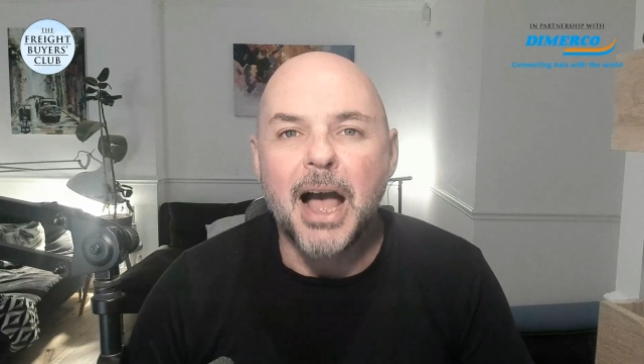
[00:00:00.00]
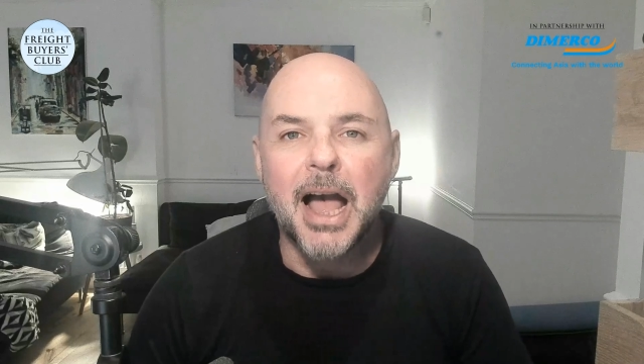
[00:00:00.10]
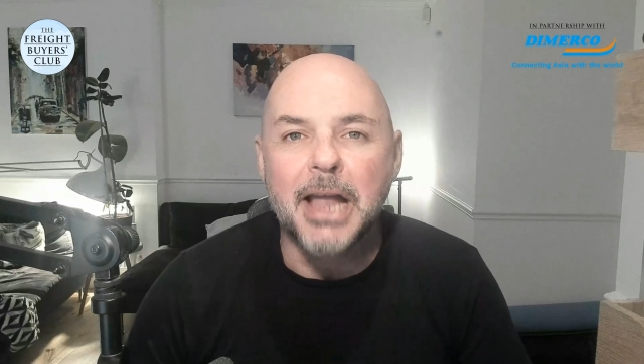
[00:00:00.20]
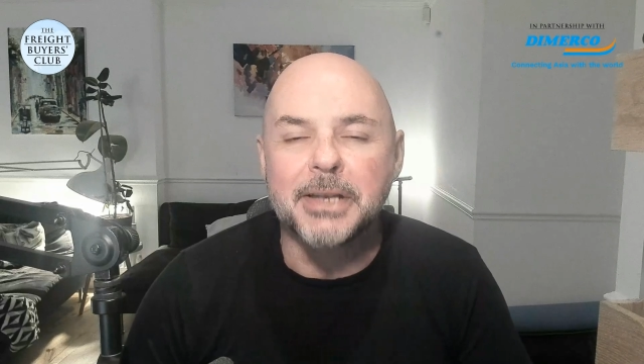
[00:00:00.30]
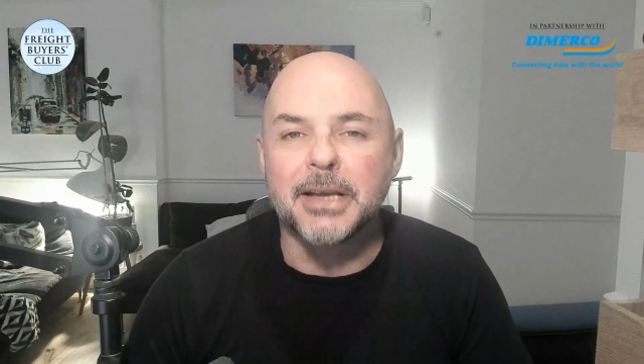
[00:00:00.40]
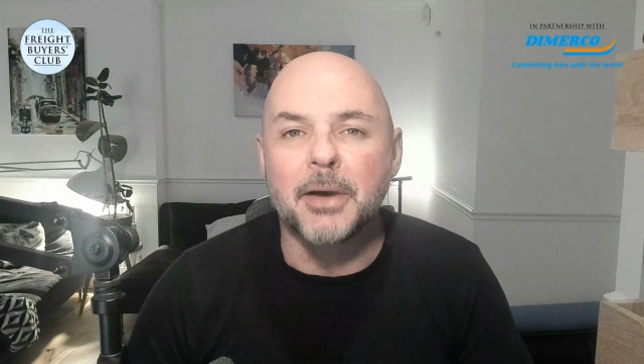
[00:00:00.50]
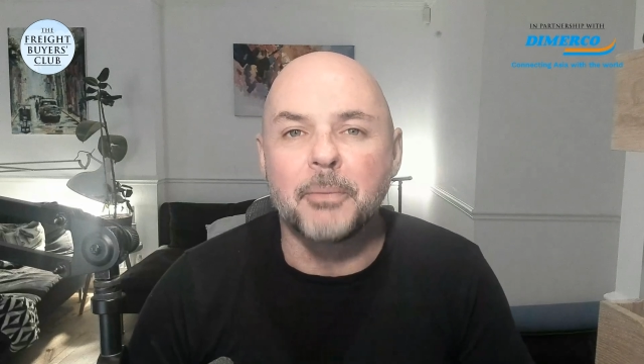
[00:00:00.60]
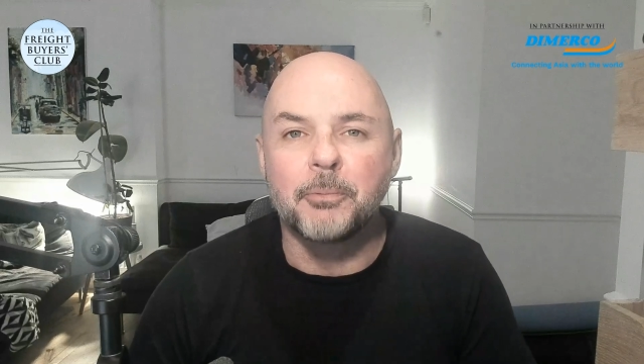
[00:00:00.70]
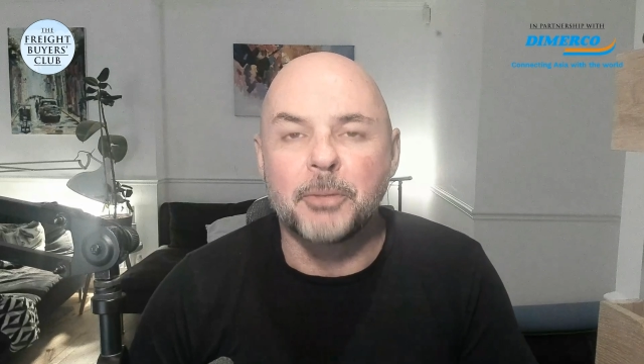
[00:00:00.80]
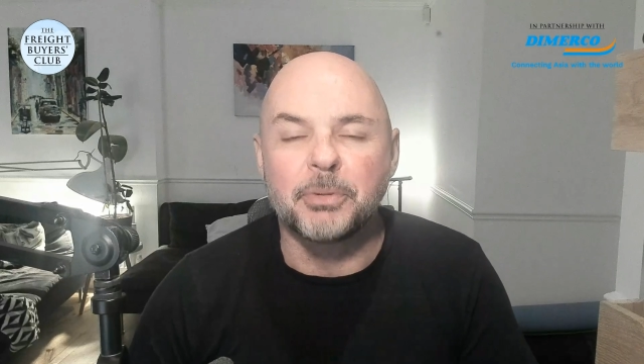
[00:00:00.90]
And
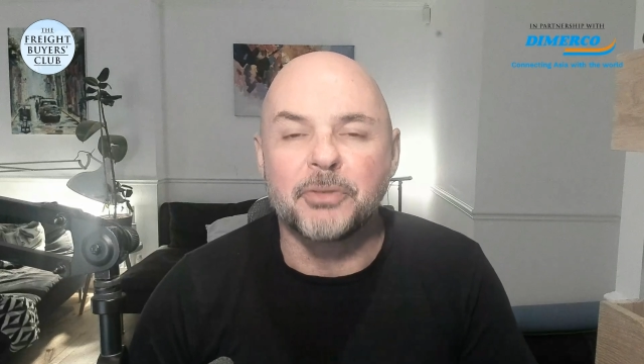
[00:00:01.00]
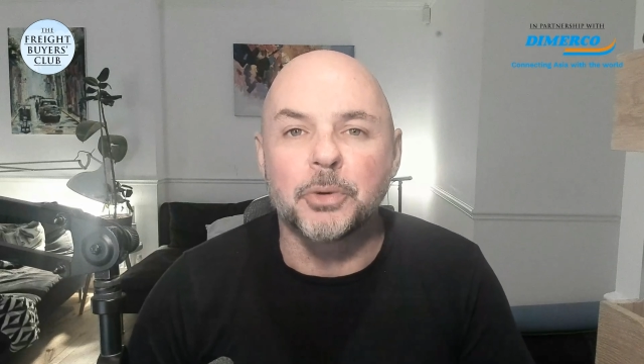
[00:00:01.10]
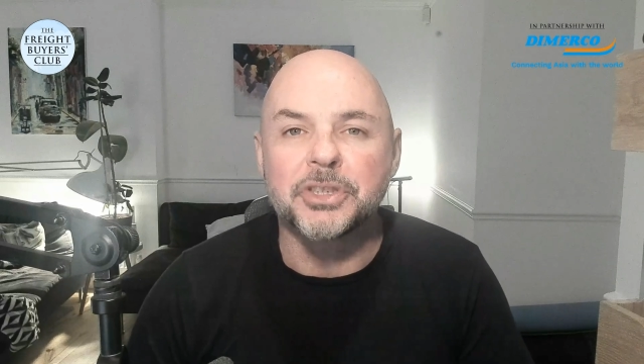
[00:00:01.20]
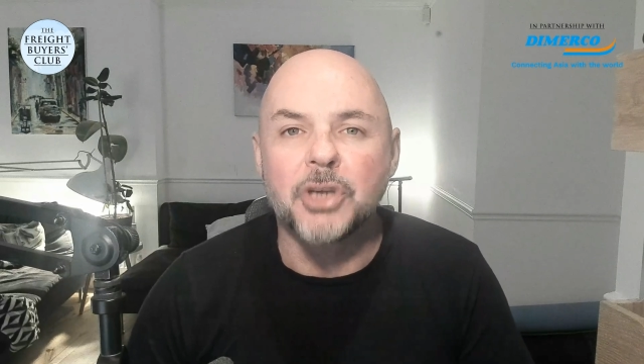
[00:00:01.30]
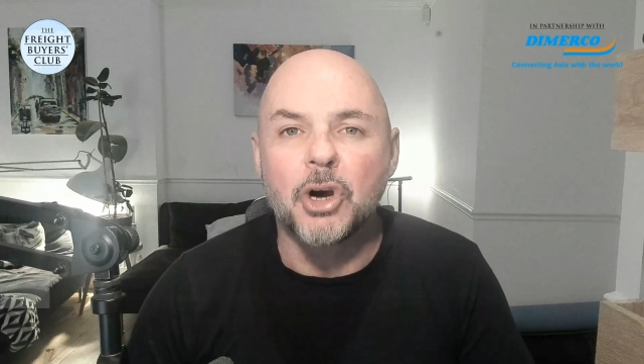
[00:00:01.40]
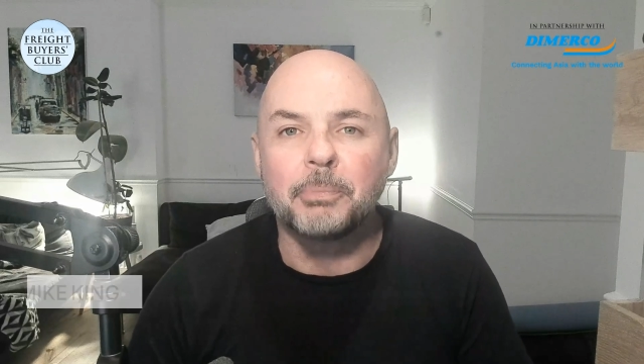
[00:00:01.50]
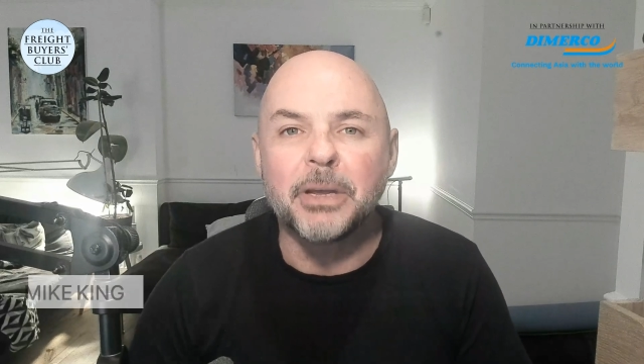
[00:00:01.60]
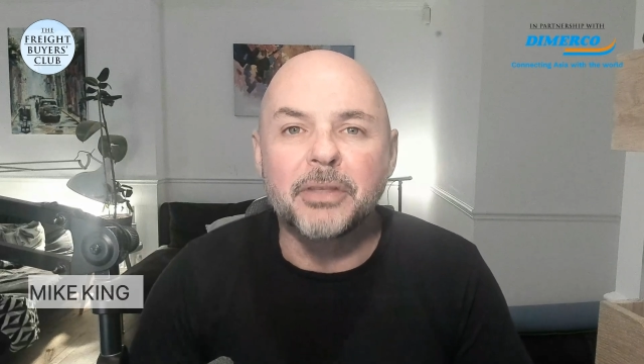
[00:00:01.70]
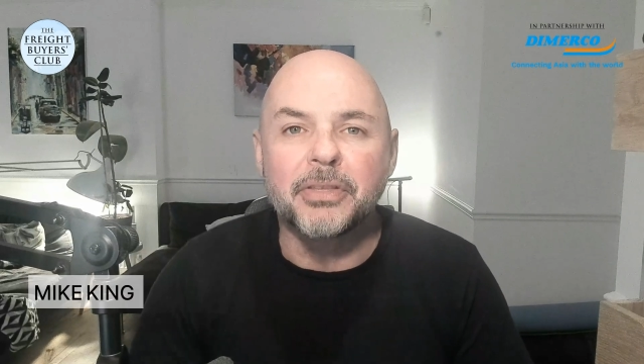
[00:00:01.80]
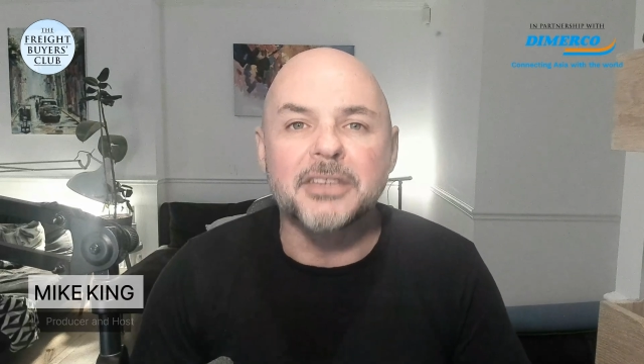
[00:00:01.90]
before we start,
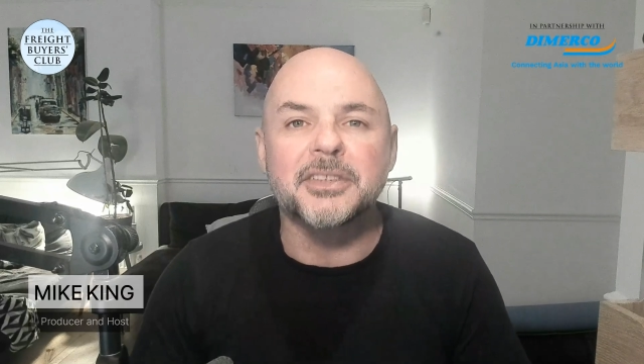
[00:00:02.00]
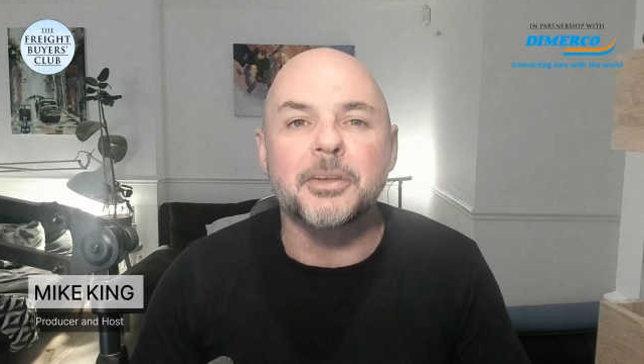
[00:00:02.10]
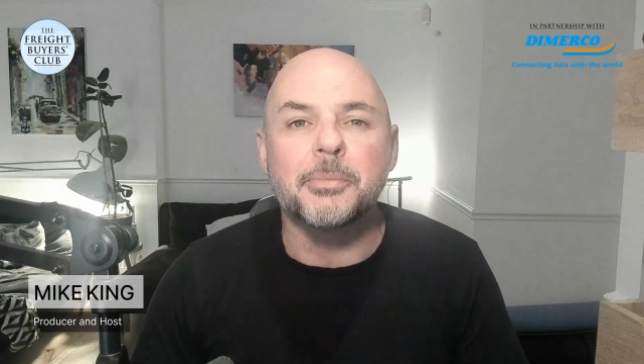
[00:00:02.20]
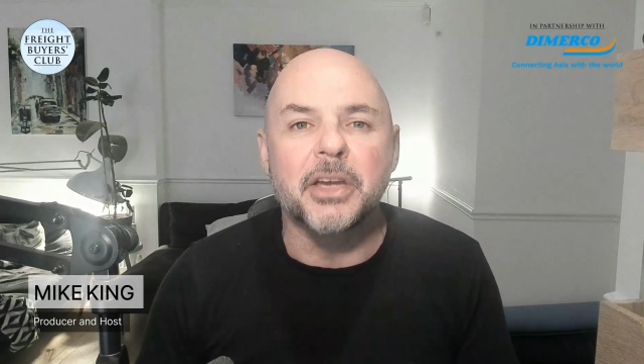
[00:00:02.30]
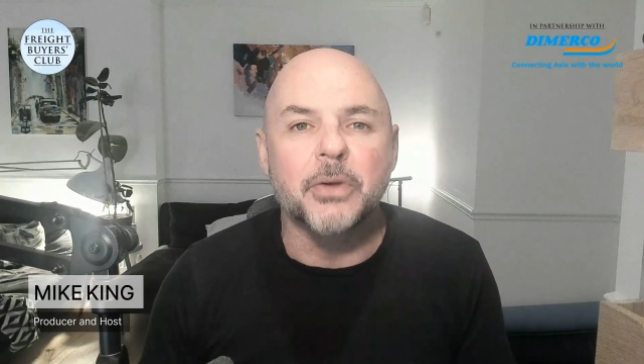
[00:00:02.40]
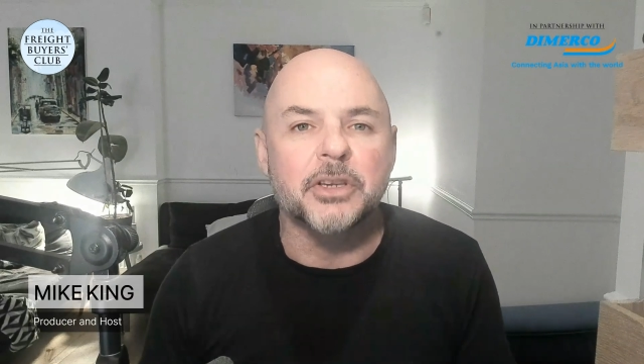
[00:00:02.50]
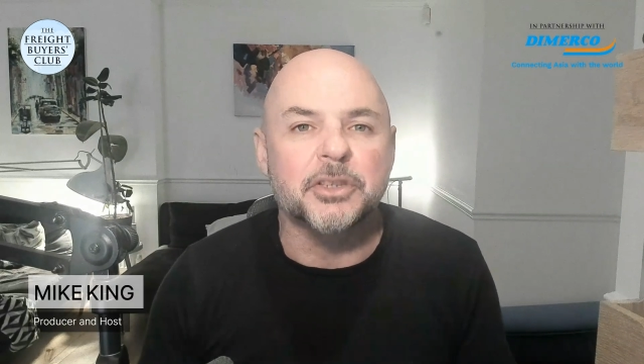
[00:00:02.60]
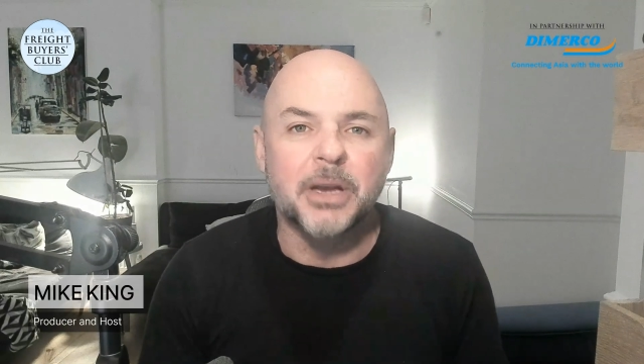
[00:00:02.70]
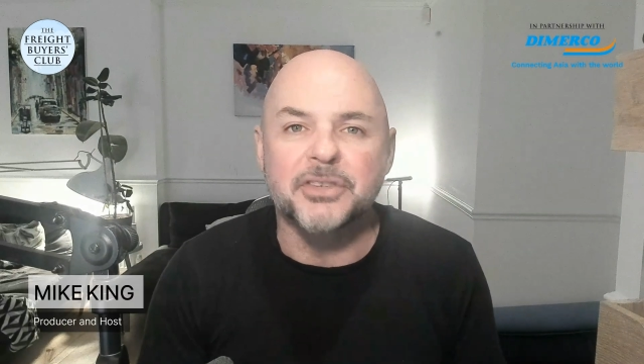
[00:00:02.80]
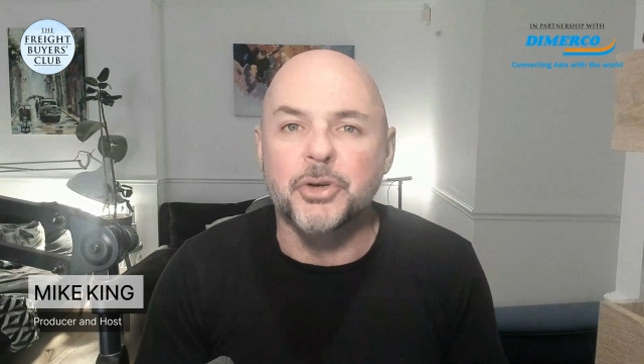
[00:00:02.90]
big thanks to Demerco
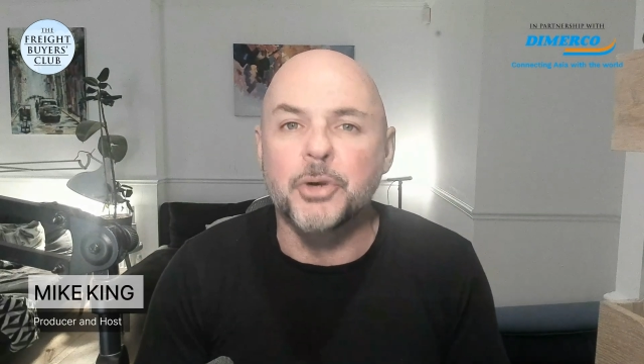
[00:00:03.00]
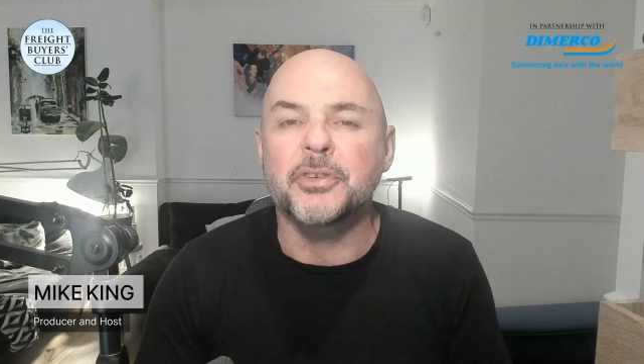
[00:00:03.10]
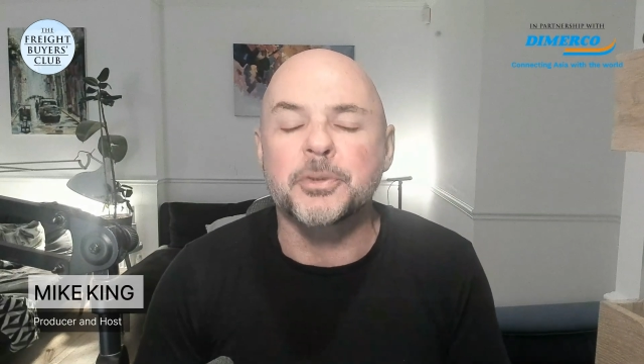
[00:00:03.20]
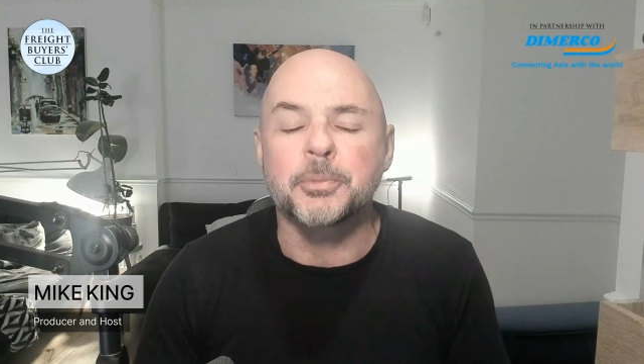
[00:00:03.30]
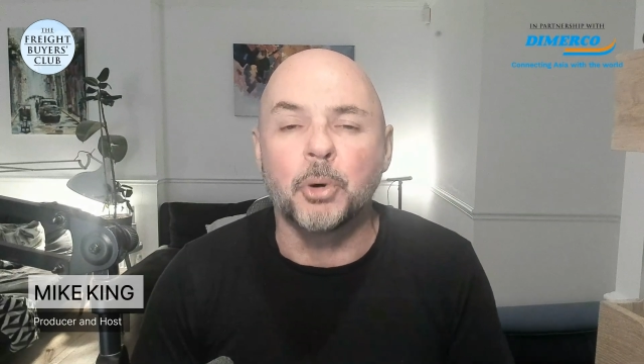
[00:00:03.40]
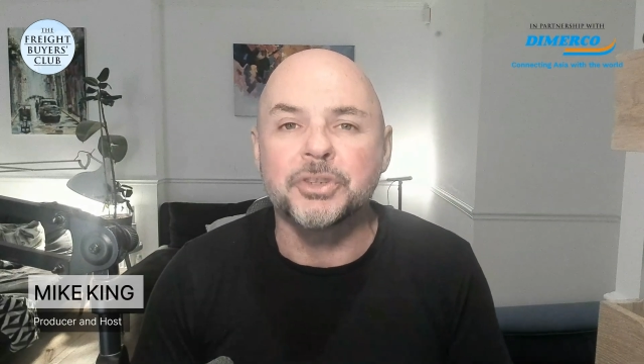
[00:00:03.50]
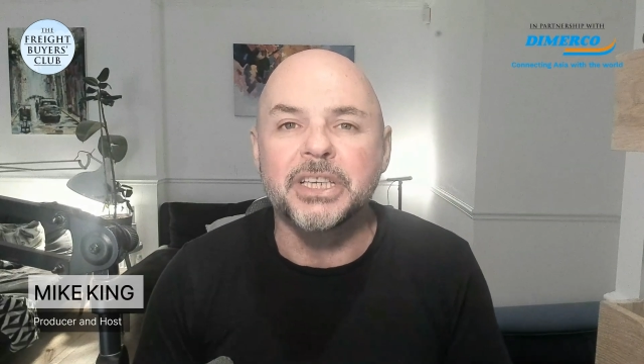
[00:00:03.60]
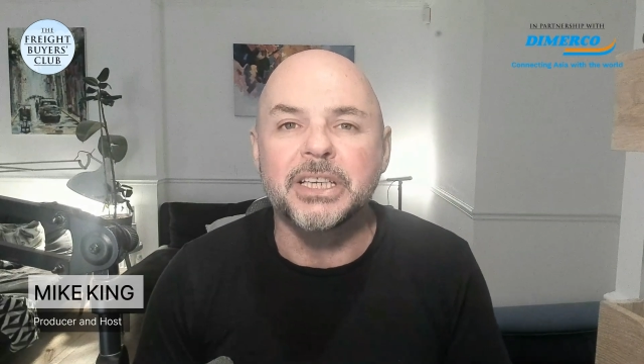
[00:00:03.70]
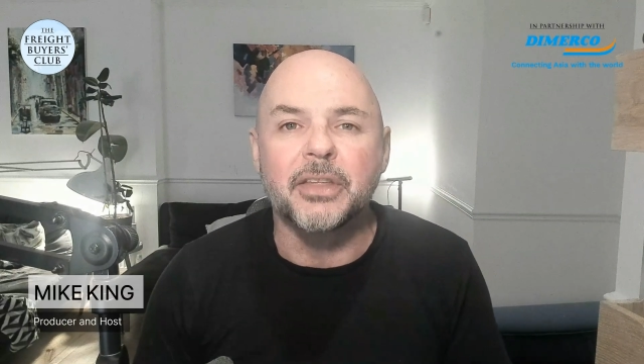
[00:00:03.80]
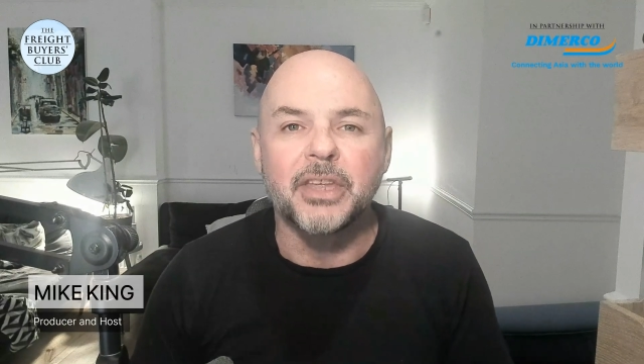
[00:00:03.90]
Express Group for supporting